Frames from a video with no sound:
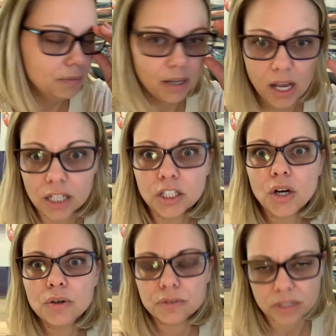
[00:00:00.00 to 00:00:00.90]

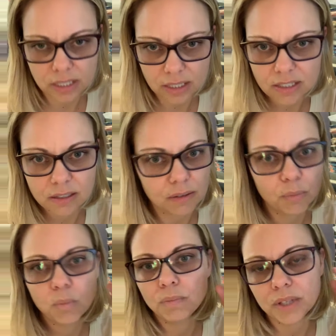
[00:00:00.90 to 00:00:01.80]
alone to get to,
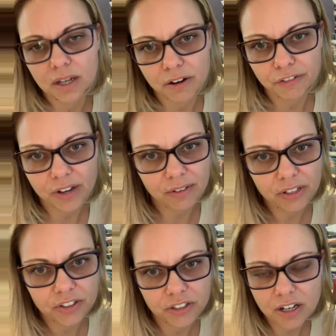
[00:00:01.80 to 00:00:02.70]
you know,
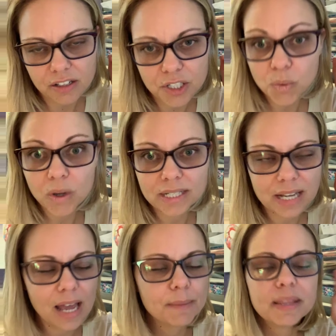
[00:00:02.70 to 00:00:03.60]
$500 one
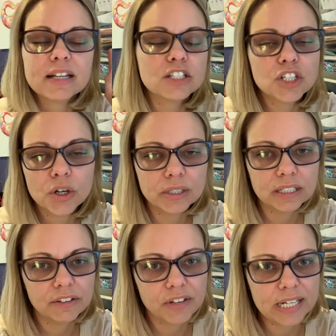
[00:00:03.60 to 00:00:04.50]
time, and that's
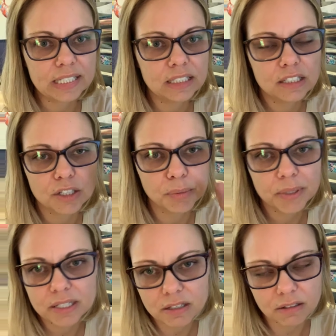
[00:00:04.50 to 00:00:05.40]
totally fine. So
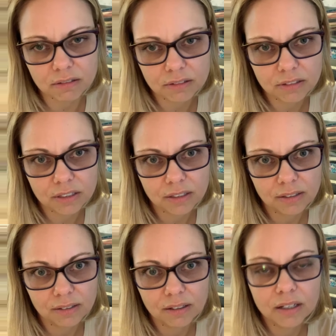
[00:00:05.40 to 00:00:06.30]
please don't
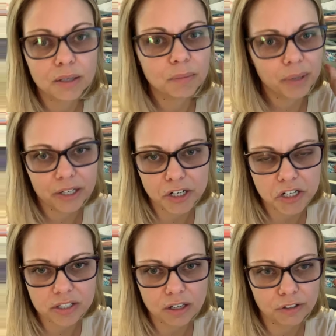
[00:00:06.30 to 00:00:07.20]
compare
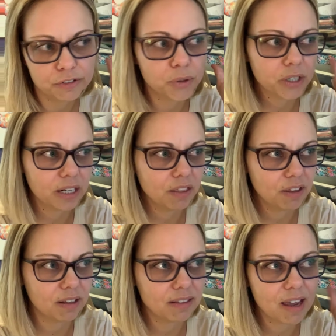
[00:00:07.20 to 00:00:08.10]
yourself or anything
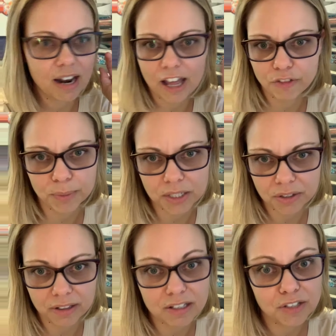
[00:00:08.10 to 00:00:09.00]
like that. I've been
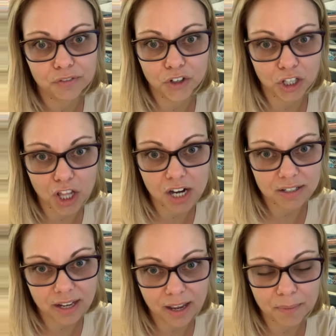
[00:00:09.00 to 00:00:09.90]
doing this for a long
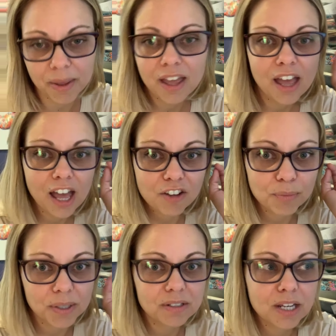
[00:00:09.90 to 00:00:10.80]
time, have
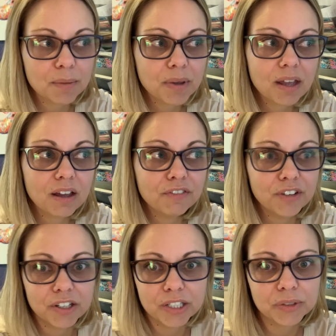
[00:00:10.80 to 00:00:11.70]
built up a
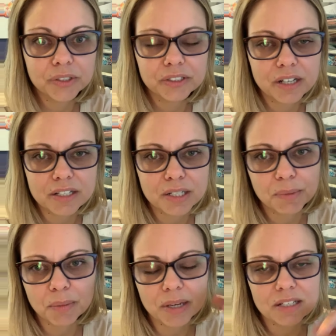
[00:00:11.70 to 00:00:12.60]
very loyal
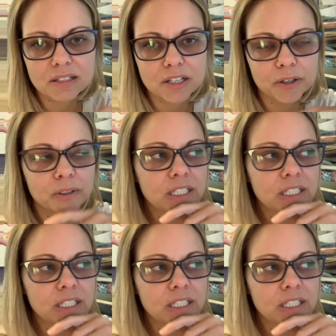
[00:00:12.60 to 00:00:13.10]
customer base. So,